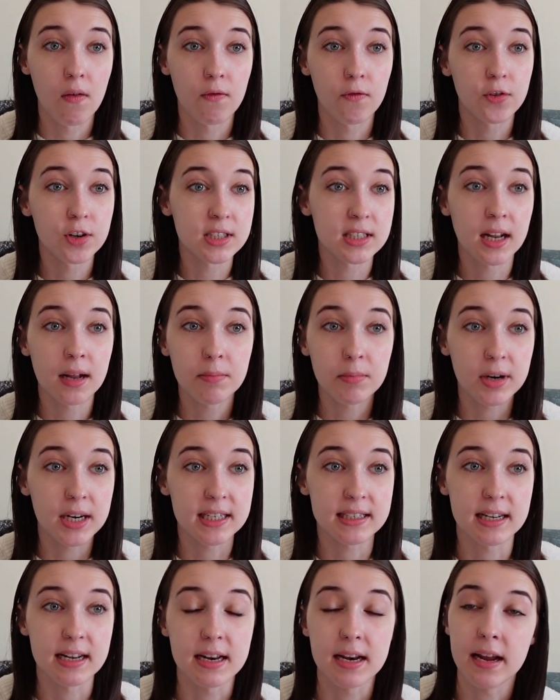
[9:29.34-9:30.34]
for some
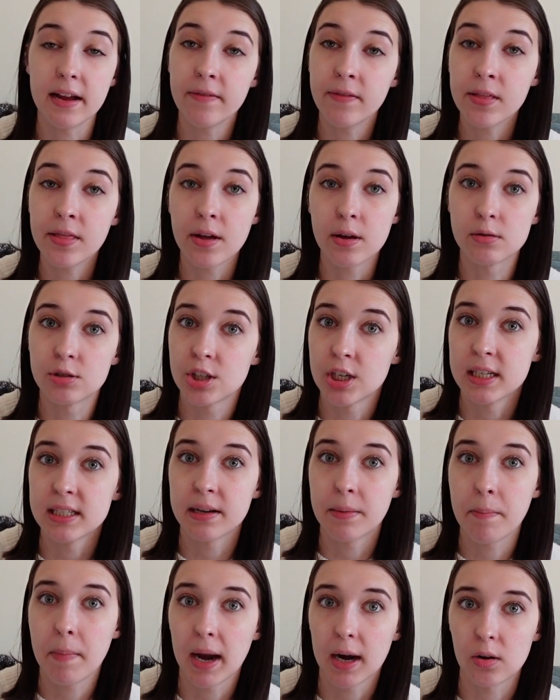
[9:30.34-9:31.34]
reason, even though she's a
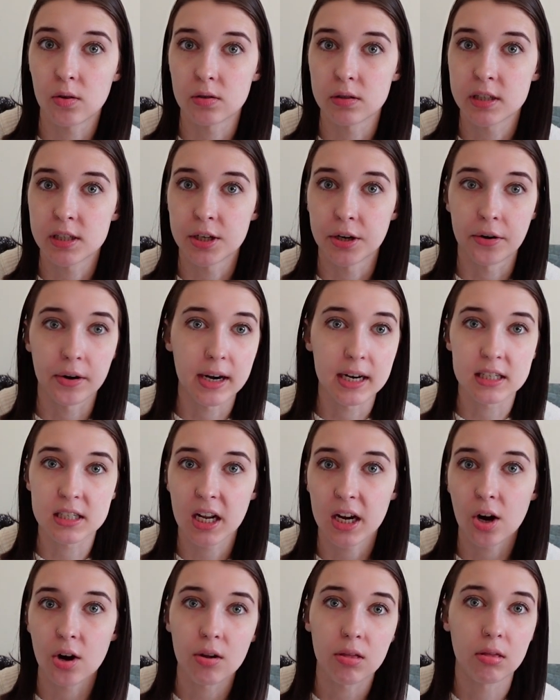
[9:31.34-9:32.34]
medical student, it's
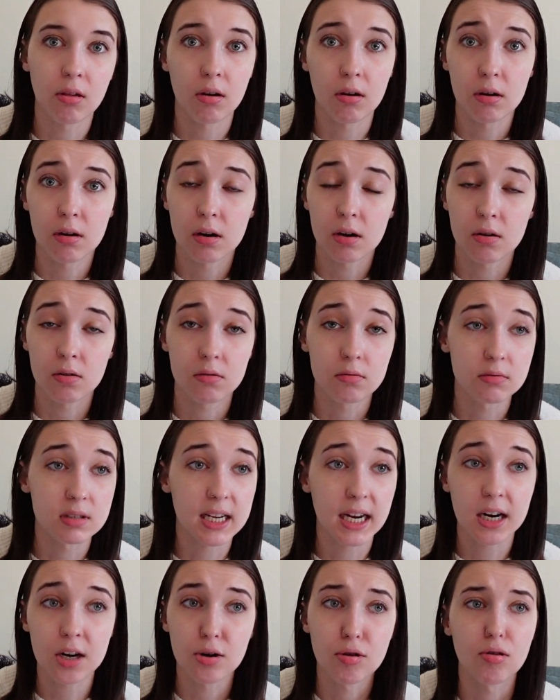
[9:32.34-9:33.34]
like her
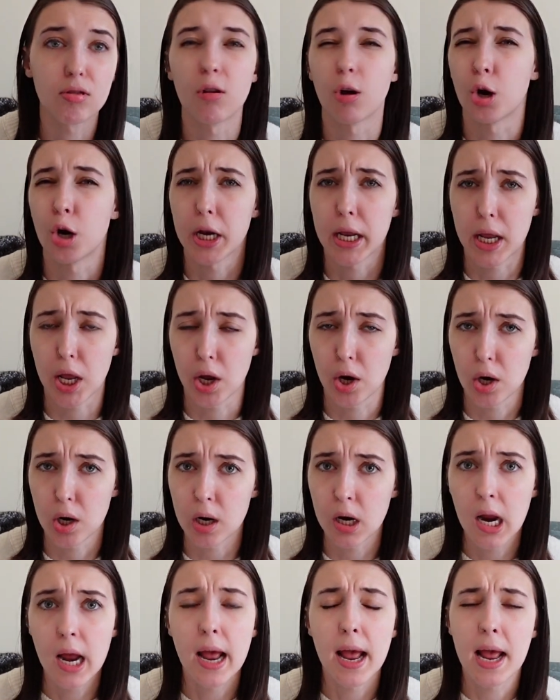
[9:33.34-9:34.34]
second or third
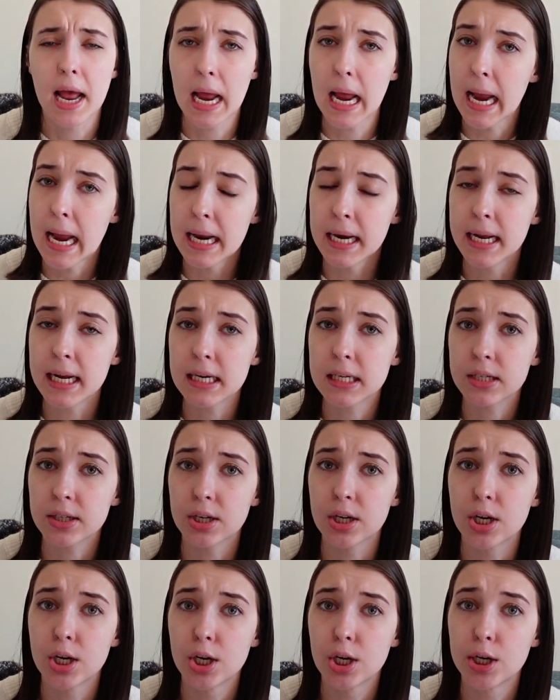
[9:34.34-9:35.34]
year in it,
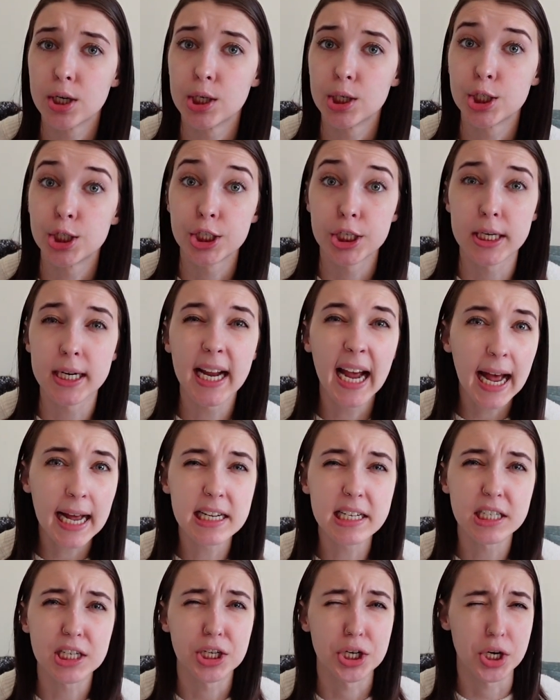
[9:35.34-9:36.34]
she
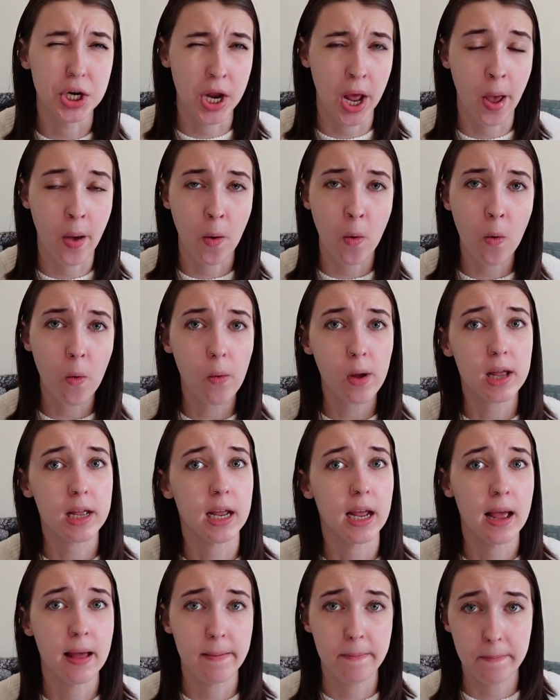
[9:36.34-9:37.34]
has no
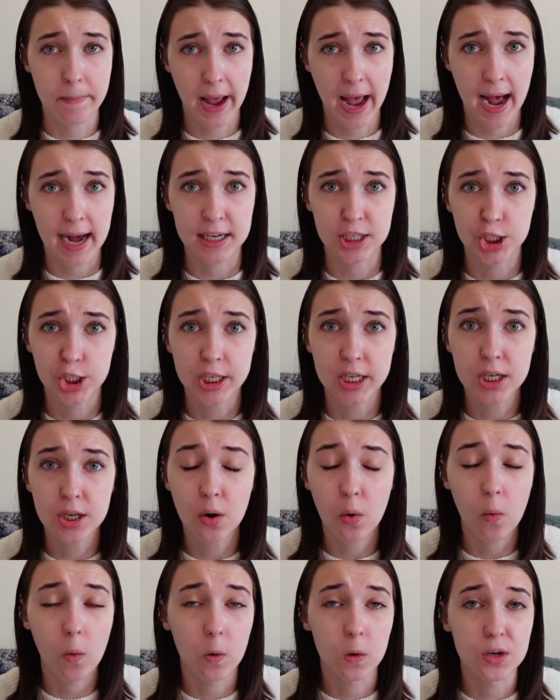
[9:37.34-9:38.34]
compassion
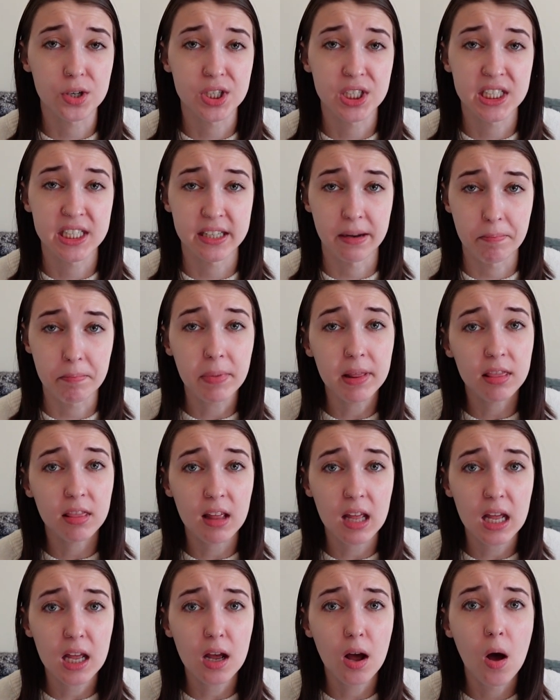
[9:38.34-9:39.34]
or
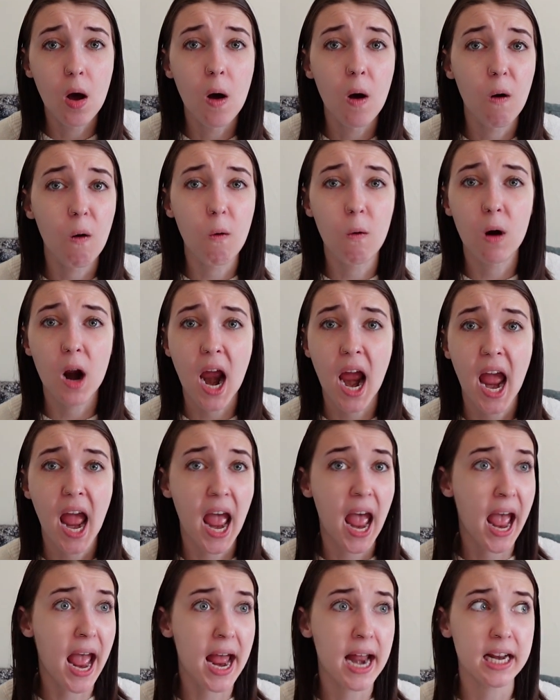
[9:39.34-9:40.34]
sympathy or
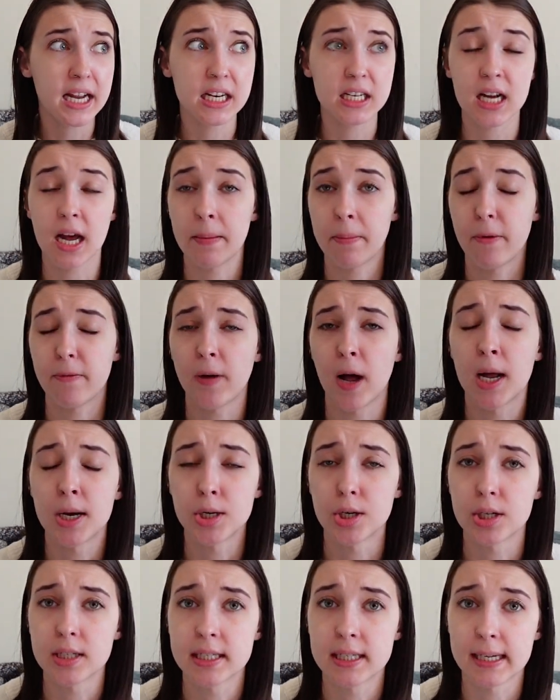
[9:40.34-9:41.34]
any type of
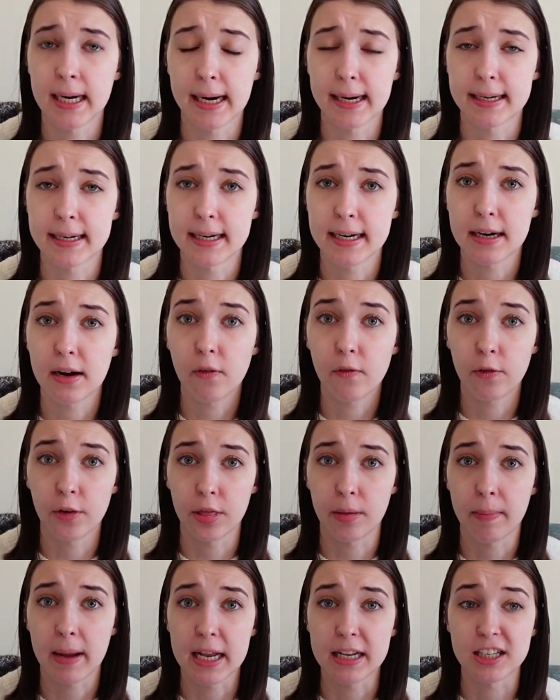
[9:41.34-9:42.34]
understanding for
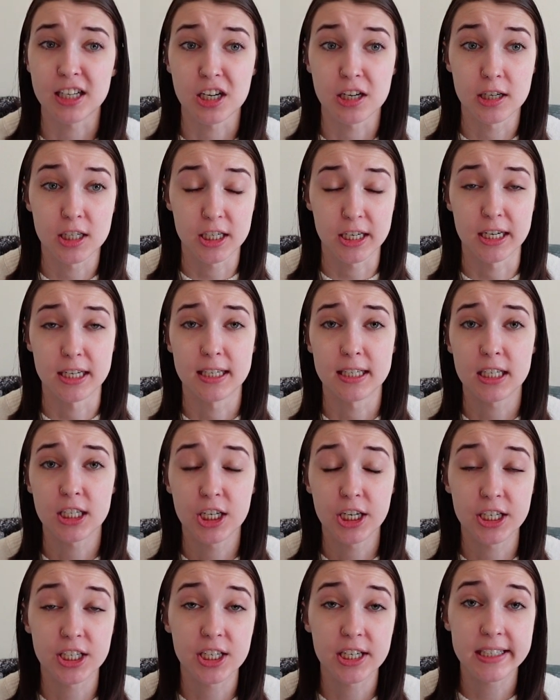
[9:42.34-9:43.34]
the patients.
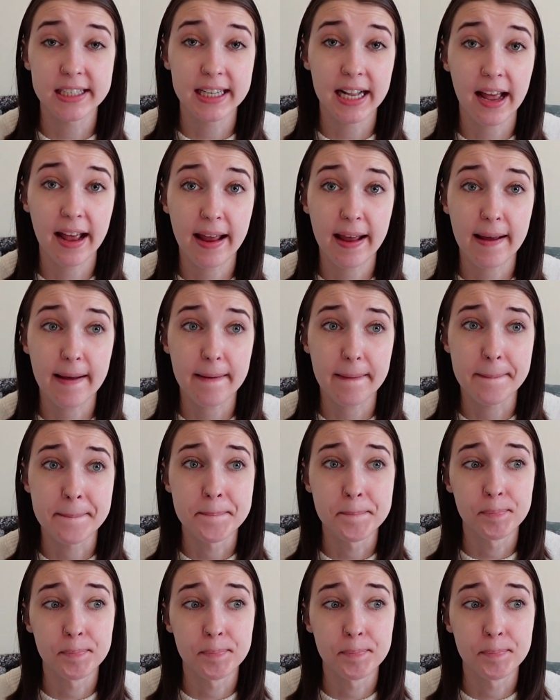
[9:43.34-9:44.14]
She's just like,